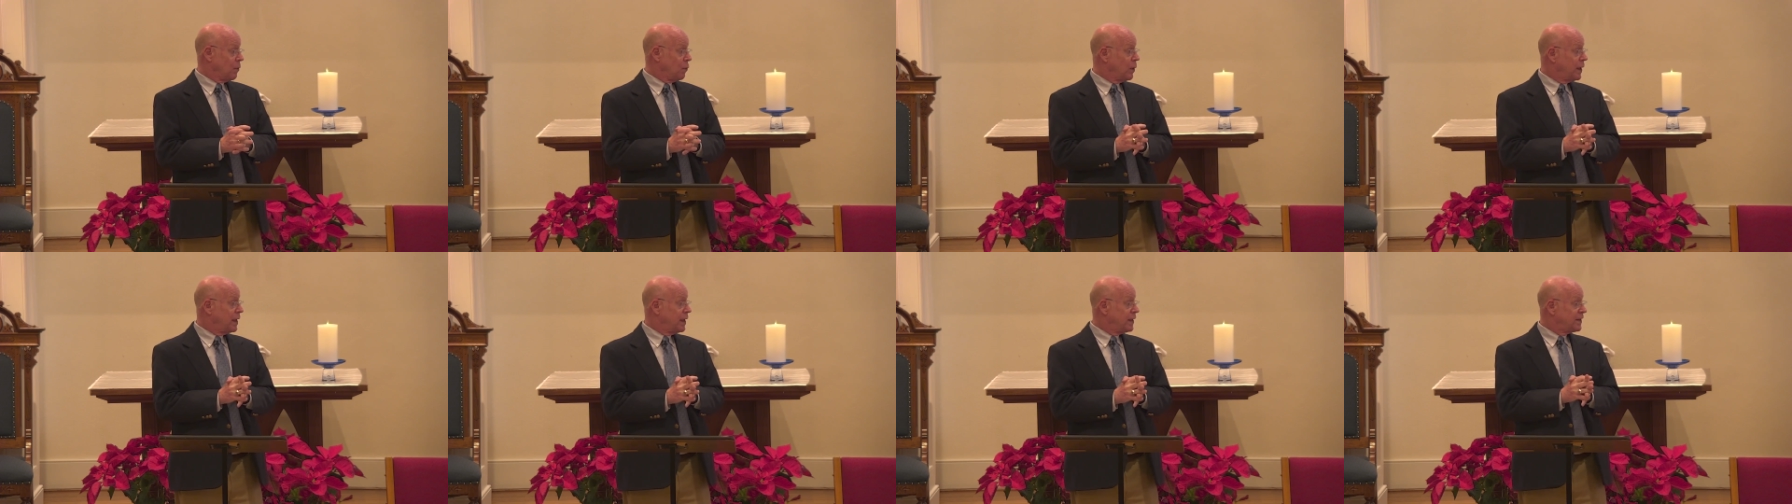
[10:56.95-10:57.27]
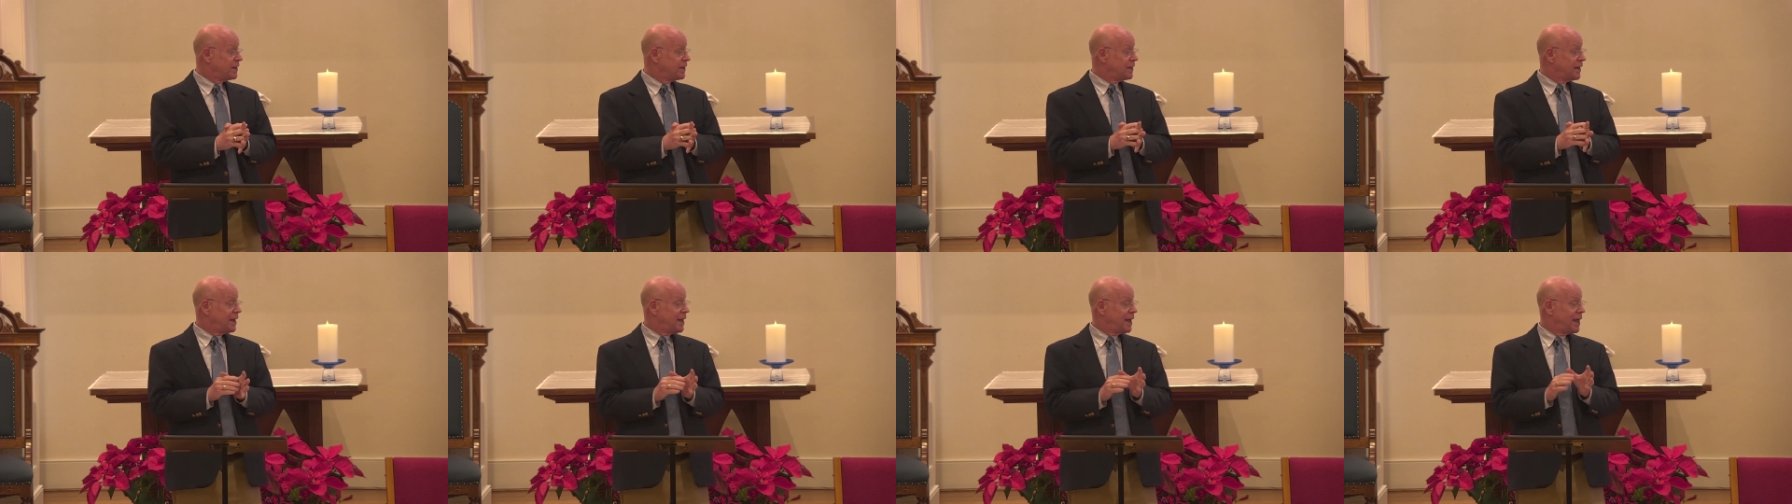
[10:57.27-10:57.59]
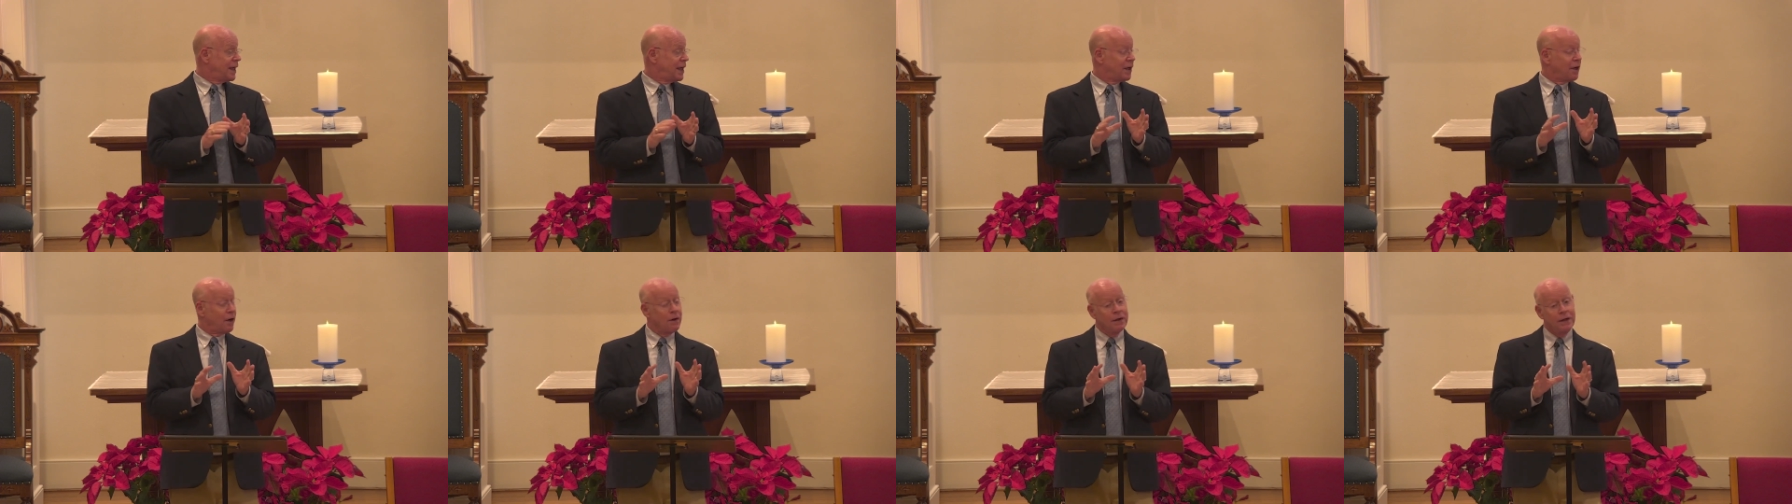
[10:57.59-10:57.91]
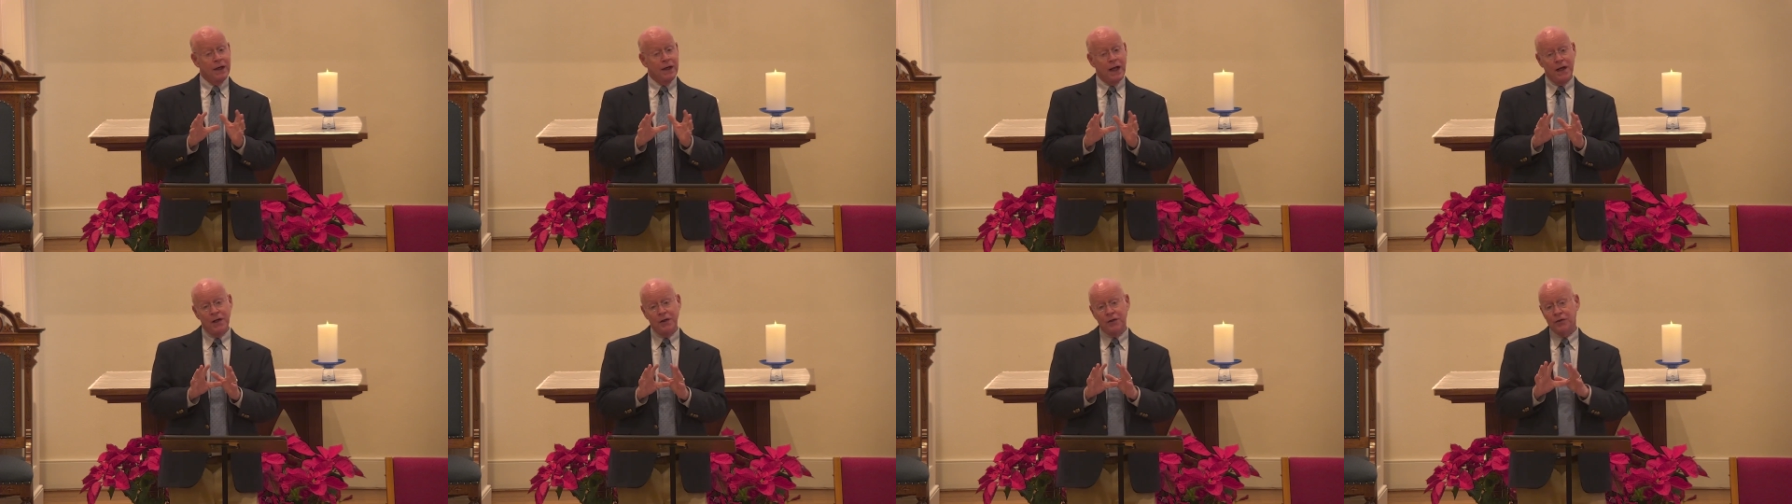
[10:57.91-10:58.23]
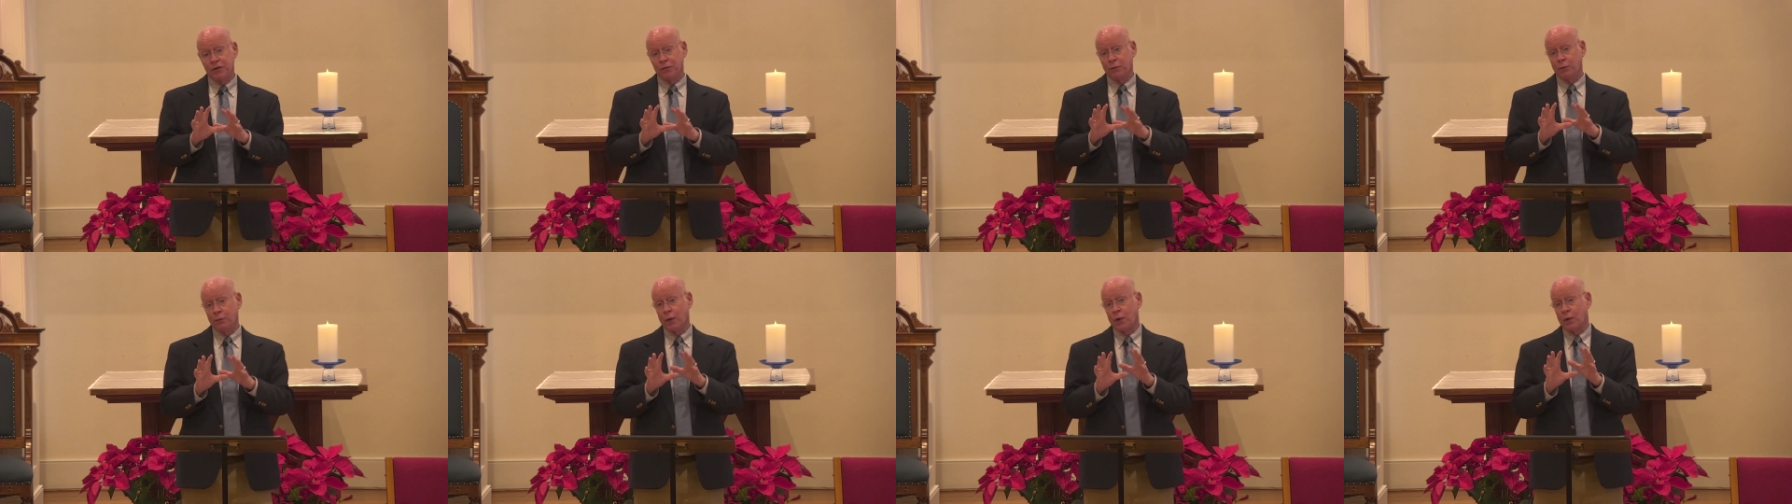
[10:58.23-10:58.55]
We see in our
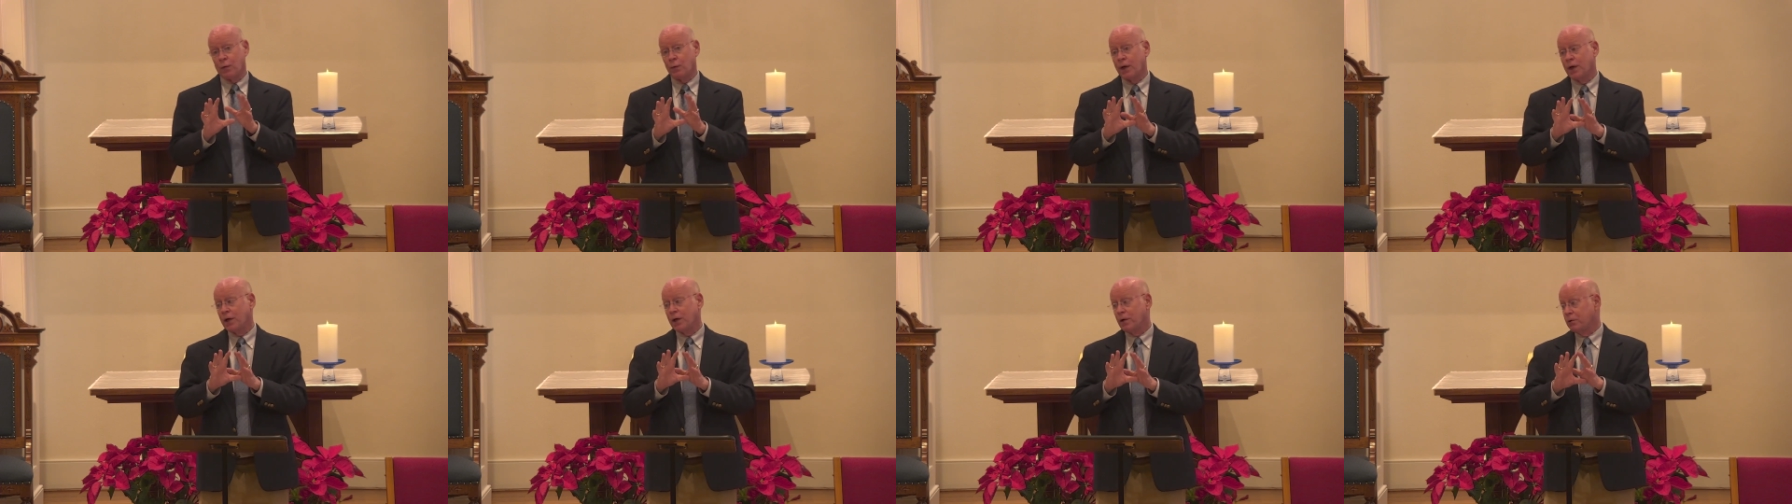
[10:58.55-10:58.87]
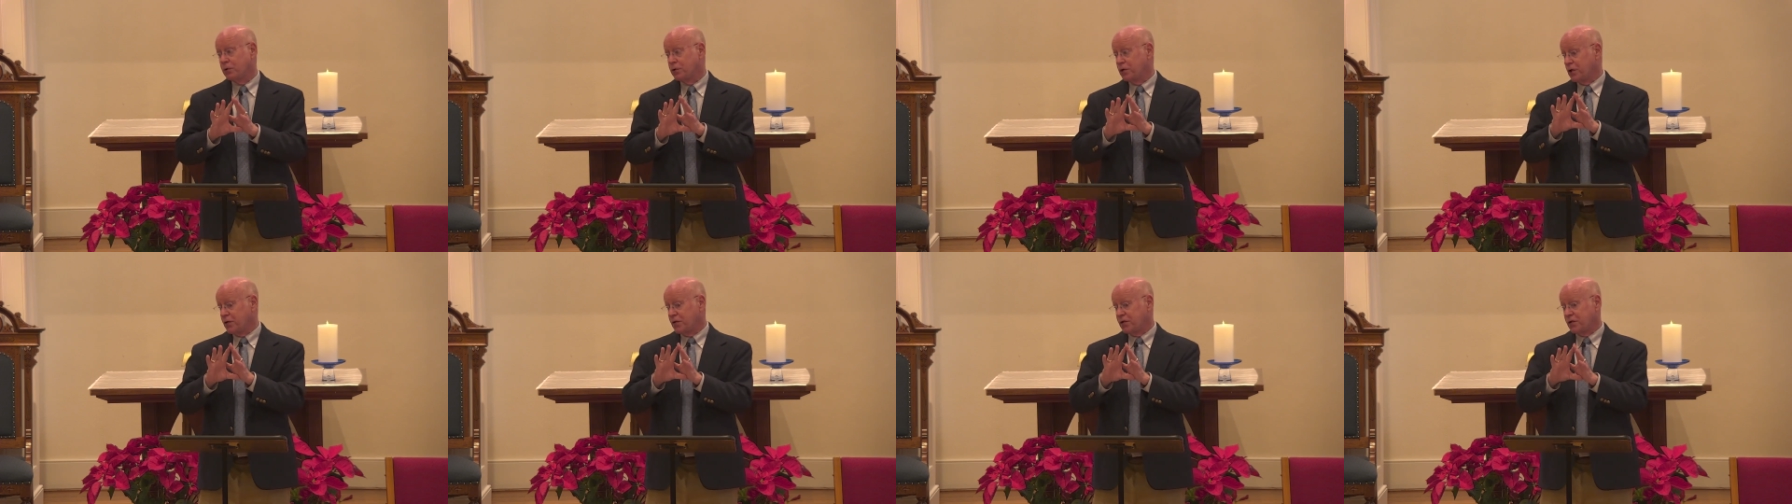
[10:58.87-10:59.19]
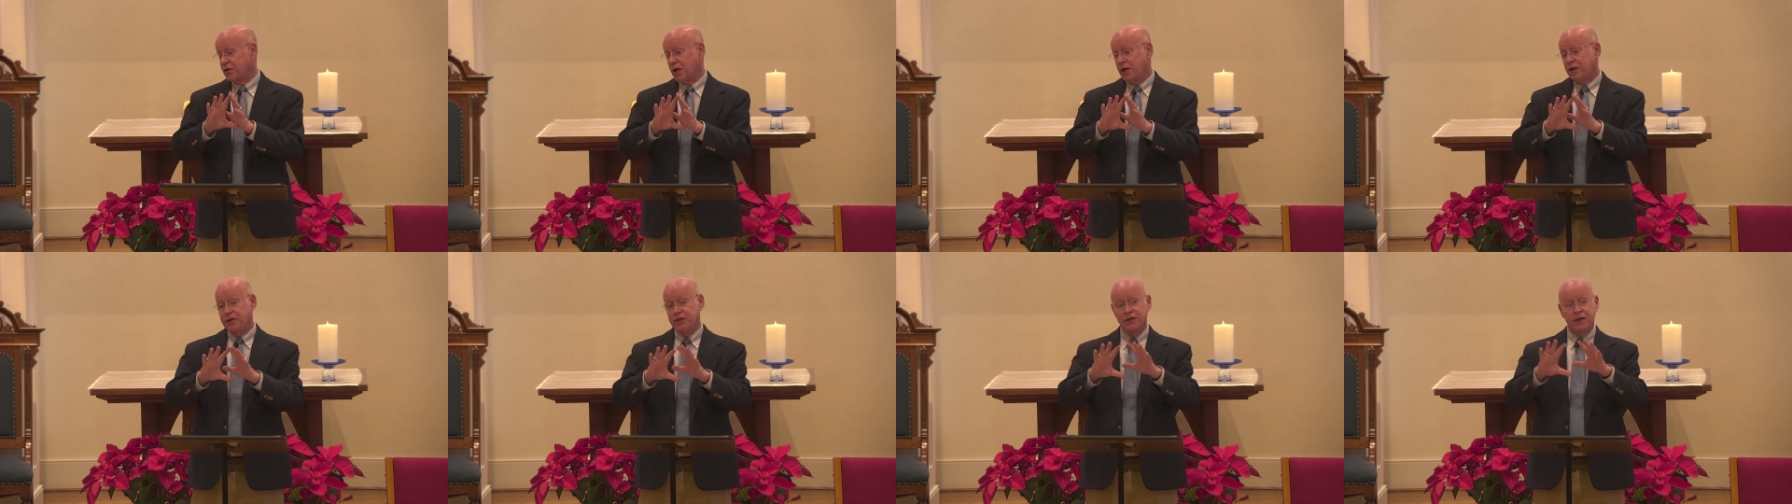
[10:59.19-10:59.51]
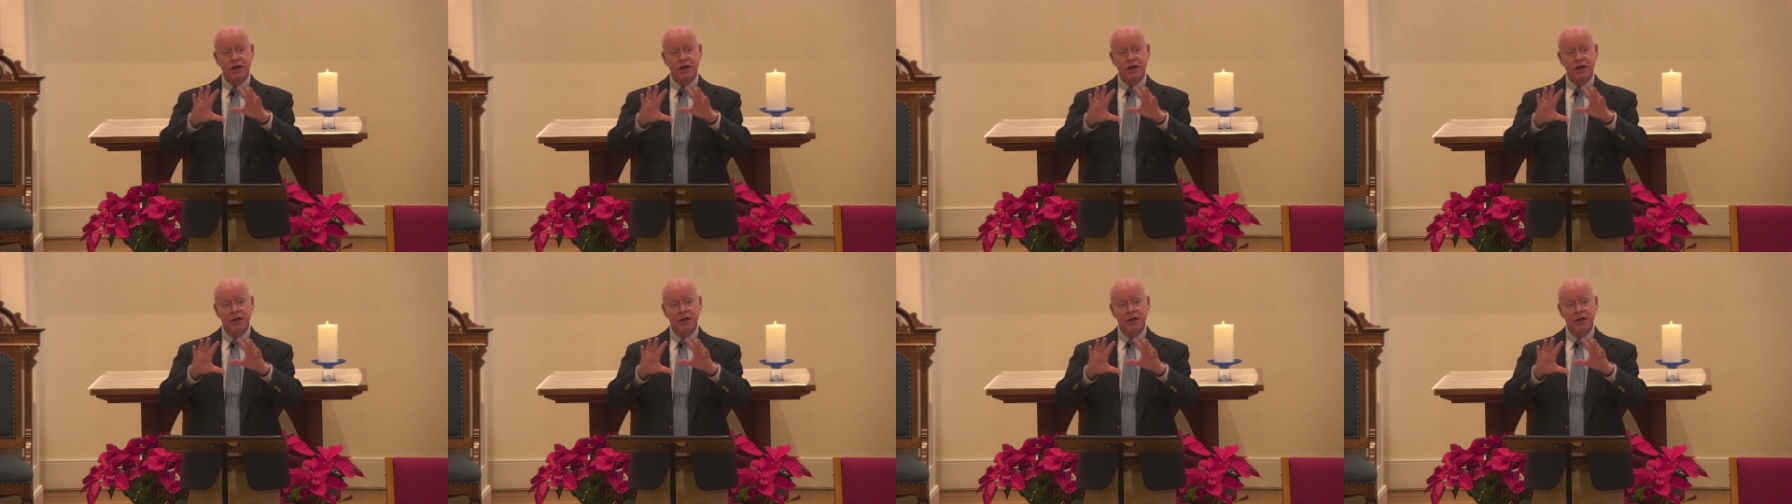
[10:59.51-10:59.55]
nation where we are just